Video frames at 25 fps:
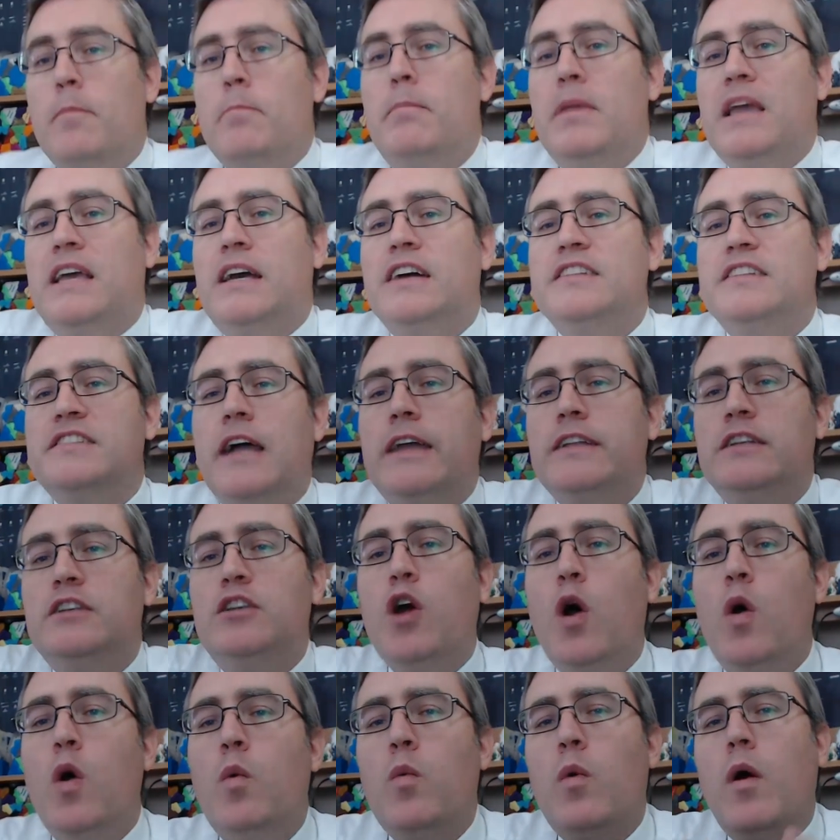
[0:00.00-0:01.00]
Because I
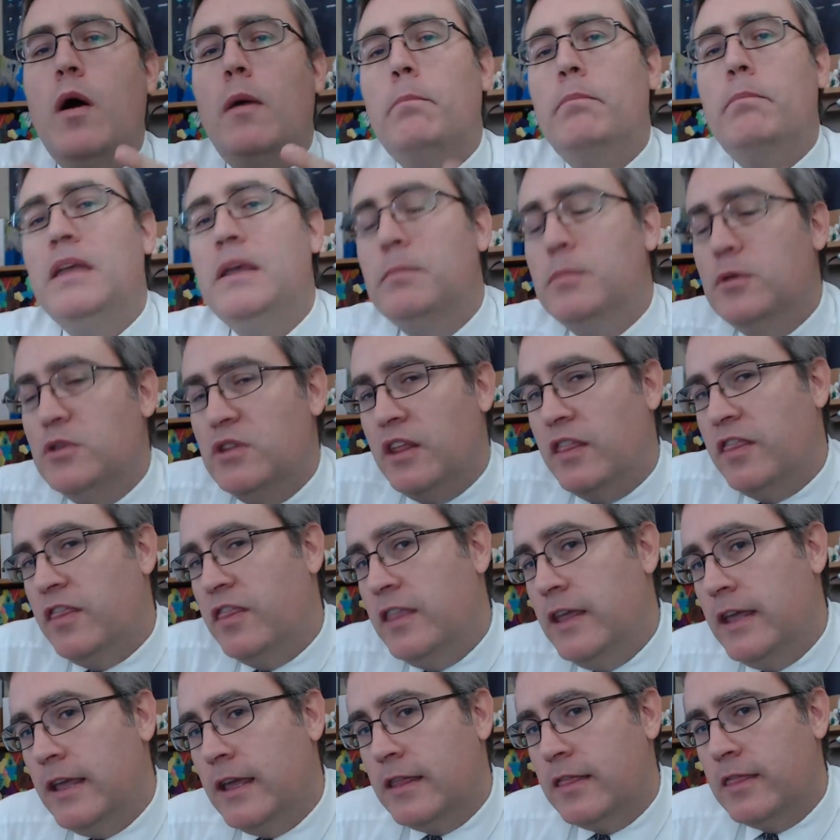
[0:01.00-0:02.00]
don't want people to
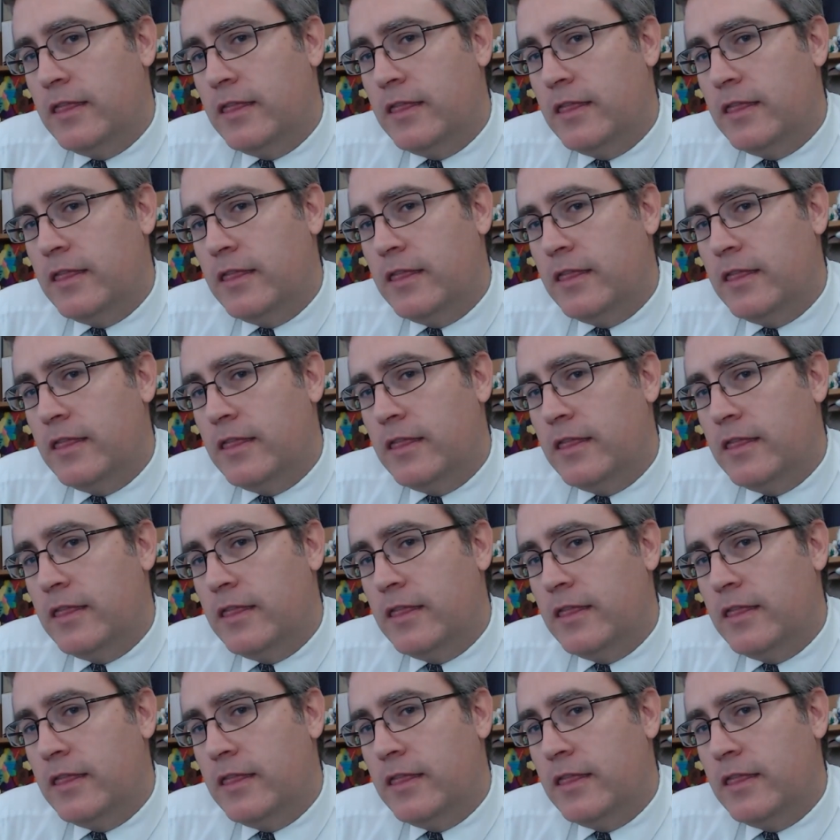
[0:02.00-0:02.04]
think